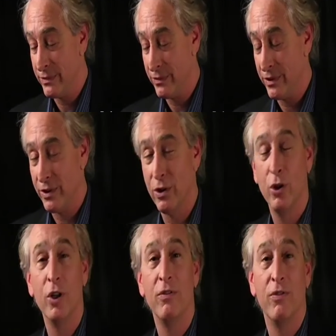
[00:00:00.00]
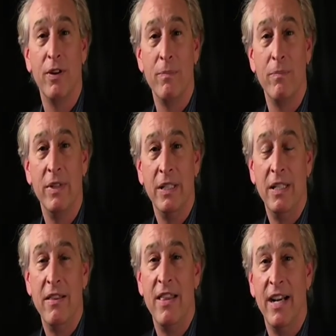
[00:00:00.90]
we're going to learn from
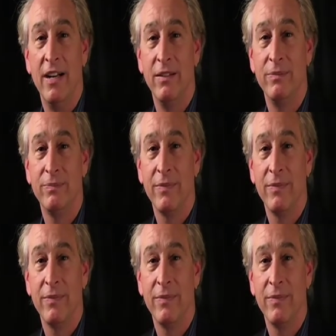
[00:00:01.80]
their